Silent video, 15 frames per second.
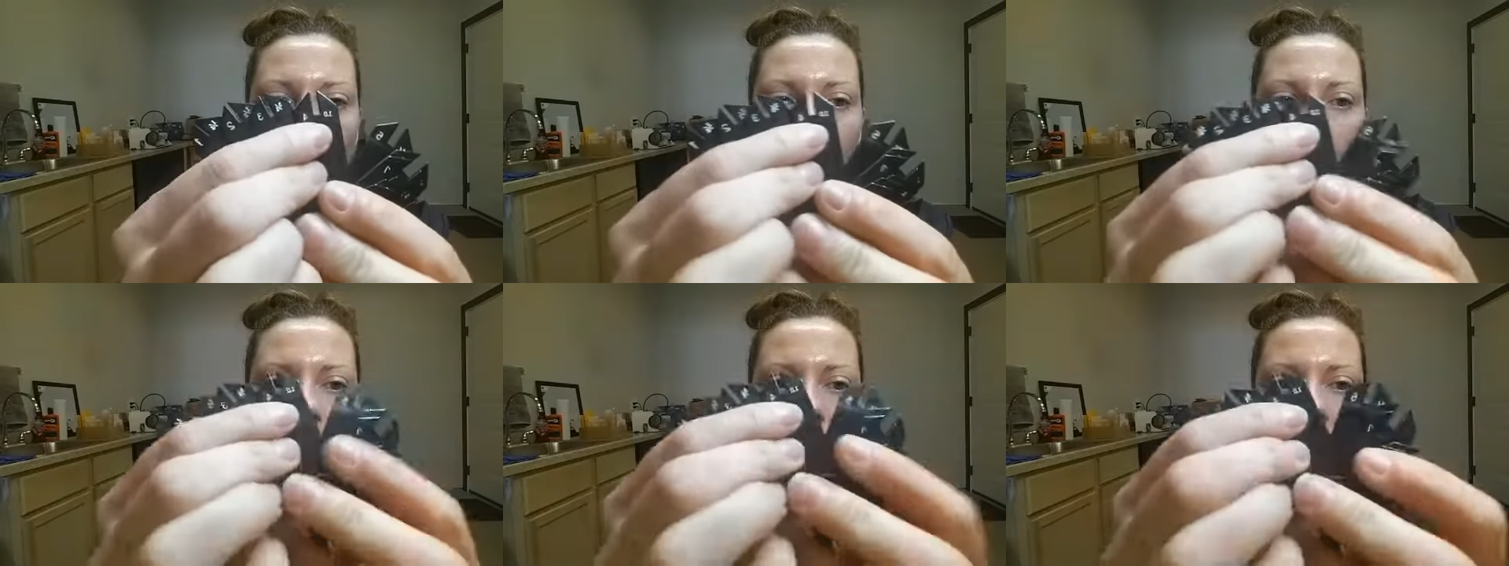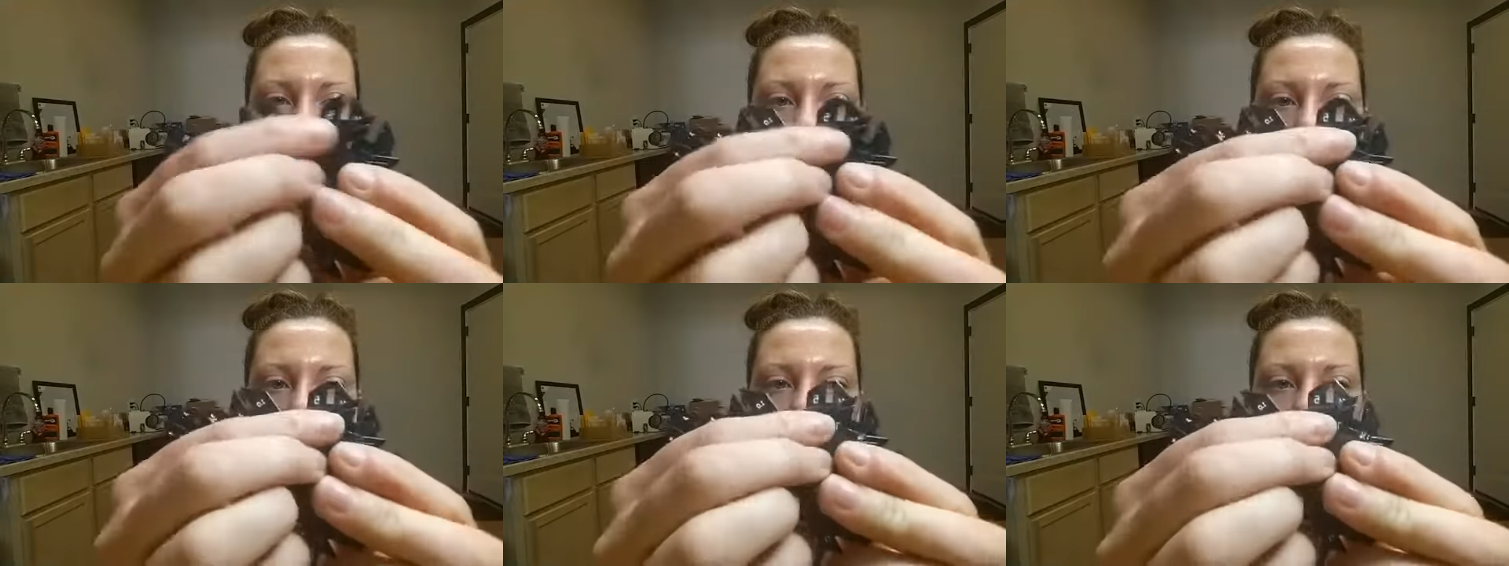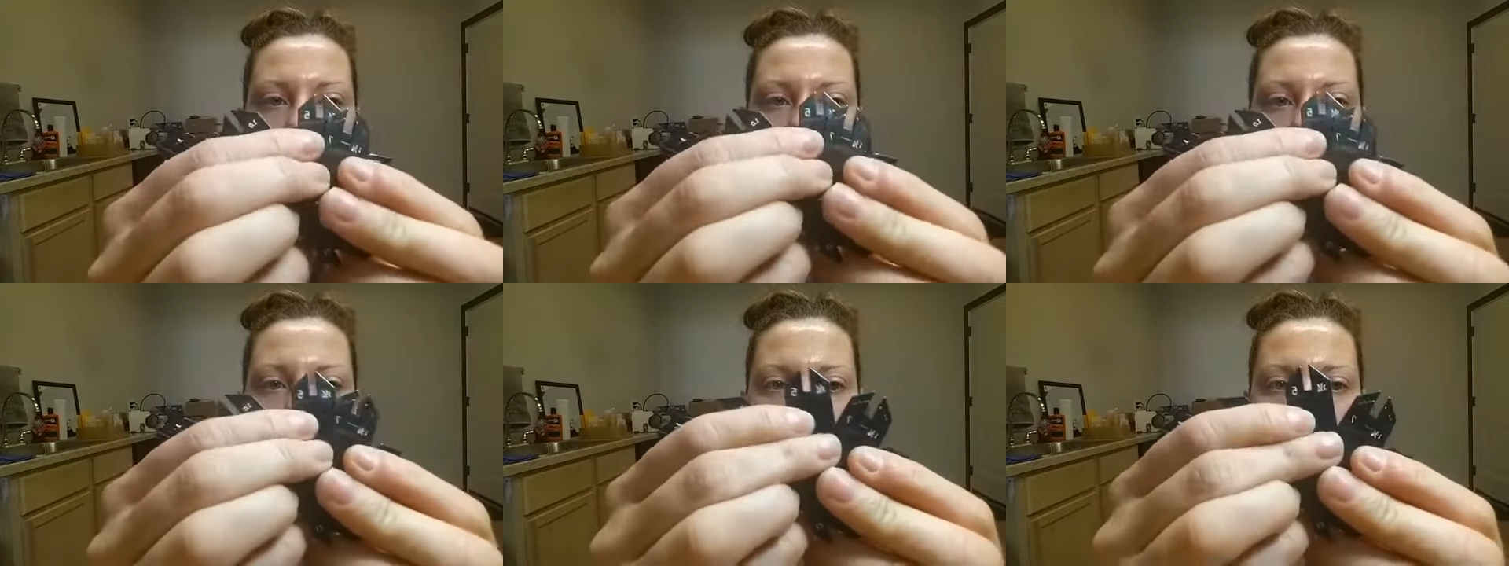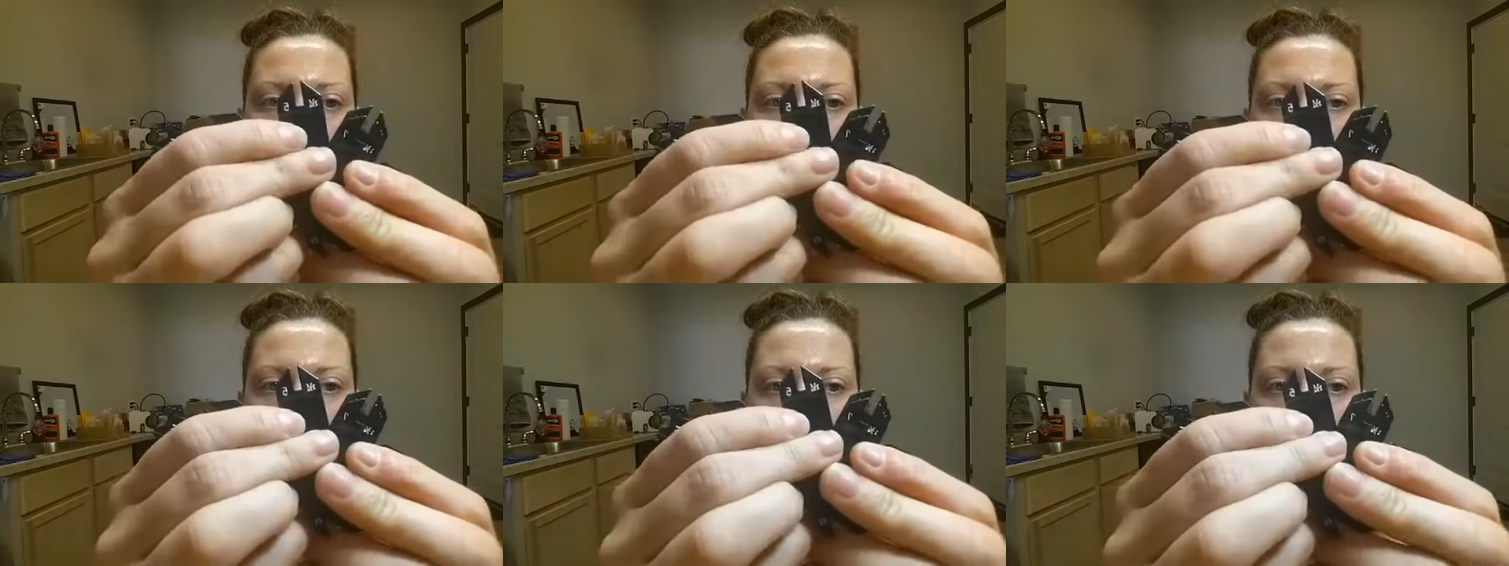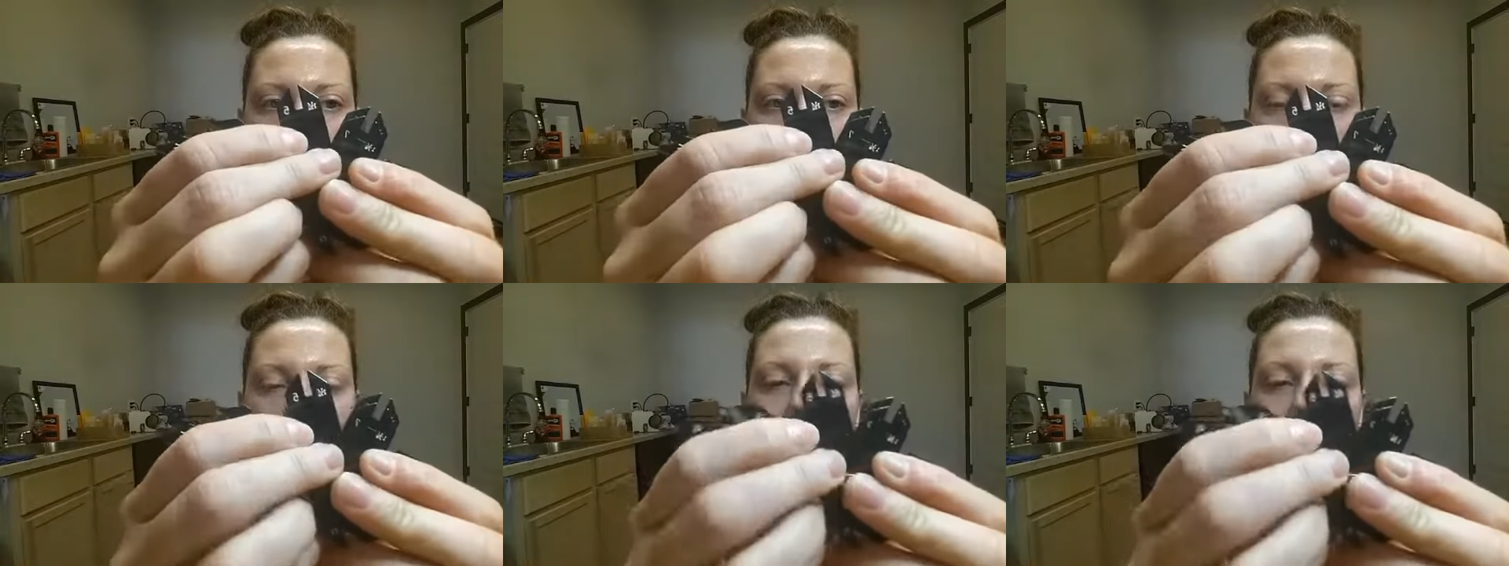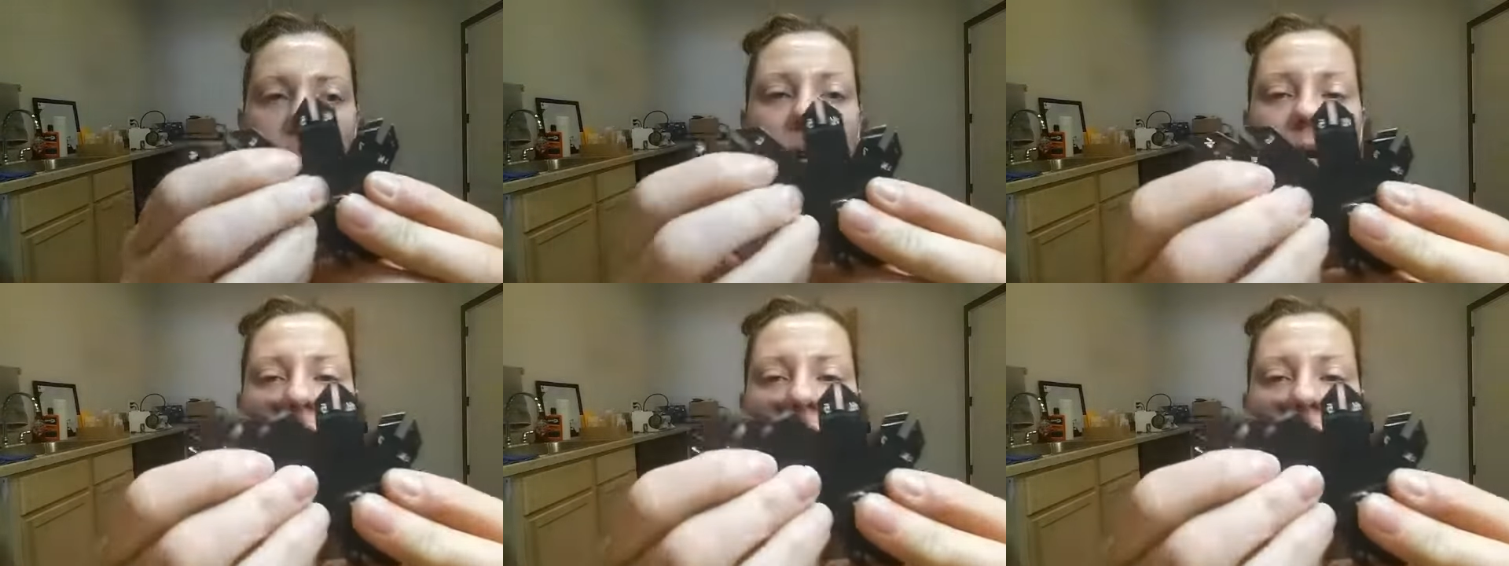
1, all the way through here.